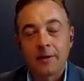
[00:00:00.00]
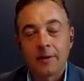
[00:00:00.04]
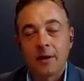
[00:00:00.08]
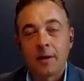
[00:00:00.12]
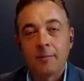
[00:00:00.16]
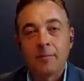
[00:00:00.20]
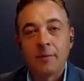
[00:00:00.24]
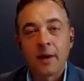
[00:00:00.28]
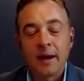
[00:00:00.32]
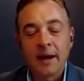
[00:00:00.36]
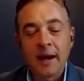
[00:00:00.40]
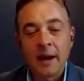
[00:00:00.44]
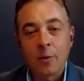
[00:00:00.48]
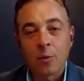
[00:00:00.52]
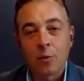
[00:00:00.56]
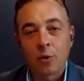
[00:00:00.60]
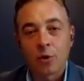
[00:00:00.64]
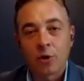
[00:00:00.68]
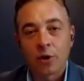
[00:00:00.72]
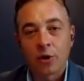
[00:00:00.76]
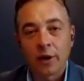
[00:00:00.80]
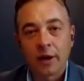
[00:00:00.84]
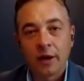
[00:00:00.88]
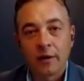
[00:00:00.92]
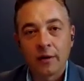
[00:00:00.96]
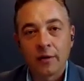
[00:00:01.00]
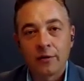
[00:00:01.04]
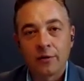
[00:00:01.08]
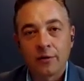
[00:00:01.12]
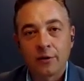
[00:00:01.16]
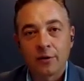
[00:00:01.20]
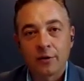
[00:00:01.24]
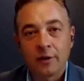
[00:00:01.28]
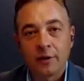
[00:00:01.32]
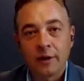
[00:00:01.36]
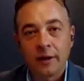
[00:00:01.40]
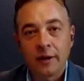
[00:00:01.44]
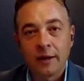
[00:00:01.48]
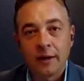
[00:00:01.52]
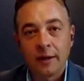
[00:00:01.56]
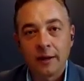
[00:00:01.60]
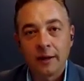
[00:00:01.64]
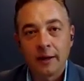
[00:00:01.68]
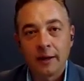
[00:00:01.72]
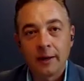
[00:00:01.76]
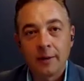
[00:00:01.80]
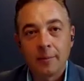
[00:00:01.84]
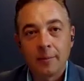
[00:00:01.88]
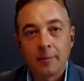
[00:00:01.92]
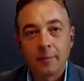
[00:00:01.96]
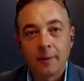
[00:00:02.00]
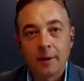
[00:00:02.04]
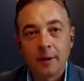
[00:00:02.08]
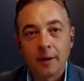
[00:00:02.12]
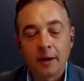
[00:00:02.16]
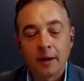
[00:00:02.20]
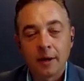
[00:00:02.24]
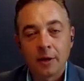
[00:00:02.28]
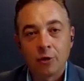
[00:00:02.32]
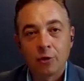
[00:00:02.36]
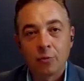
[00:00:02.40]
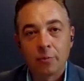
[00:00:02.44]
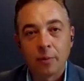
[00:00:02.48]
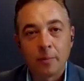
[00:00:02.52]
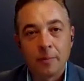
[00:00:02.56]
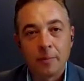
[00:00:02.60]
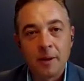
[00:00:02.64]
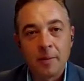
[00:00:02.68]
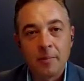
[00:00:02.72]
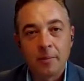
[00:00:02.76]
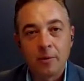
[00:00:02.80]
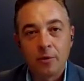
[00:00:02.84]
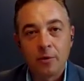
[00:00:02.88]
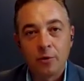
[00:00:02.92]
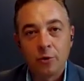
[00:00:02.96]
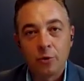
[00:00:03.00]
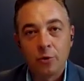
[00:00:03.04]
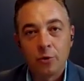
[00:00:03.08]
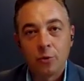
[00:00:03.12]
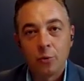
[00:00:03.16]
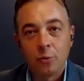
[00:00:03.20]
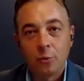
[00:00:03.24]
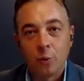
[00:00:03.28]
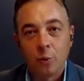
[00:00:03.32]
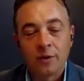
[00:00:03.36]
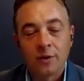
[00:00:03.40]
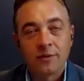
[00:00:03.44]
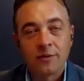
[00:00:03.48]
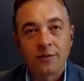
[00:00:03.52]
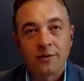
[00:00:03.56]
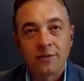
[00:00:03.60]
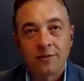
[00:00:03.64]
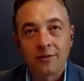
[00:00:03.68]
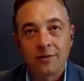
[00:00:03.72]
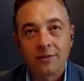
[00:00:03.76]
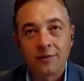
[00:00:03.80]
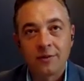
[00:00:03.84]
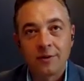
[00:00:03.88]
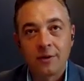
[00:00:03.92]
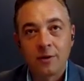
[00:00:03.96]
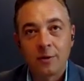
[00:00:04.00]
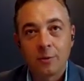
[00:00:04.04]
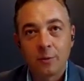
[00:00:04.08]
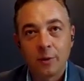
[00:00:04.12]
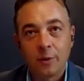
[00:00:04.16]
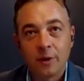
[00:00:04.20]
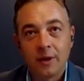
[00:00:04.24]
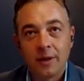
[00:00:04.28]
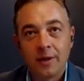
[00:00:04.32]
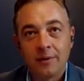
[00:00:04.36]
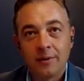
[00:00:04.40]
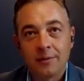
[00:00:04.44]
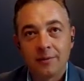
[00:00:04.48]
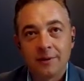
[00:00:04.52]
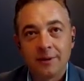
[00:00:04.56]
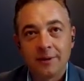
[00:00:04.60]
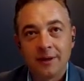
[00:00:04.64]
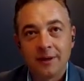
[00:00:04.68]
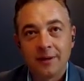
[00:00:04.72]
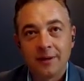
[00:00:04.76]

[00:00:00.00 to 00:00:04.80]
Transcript: alumni network, and certainly a group of people who, once we